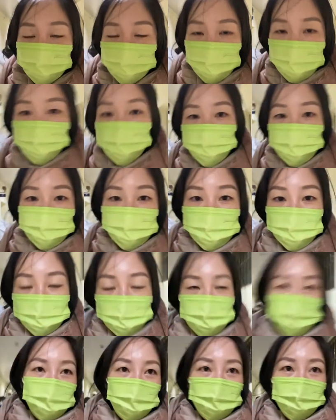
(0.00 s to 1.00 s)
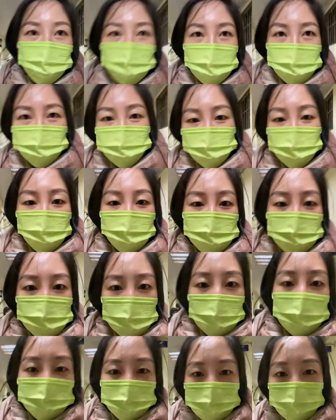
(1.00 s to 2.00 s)
Now we're gonna go wait for our
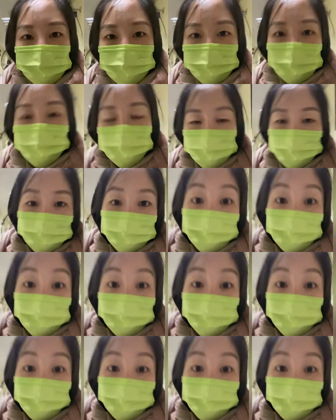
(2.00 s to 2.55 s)
test